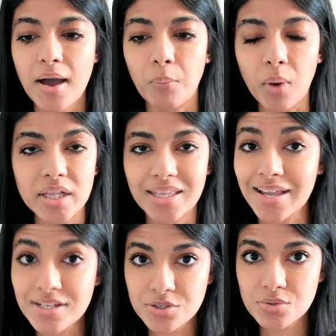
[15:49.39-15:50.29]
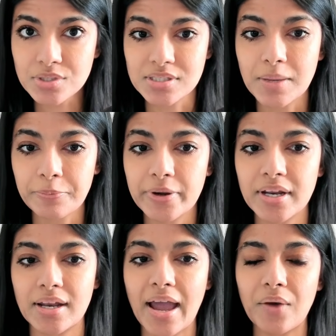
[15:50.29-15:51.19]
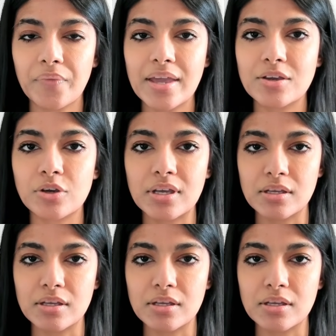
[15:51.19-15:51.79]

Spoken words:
what they do to separate it and how they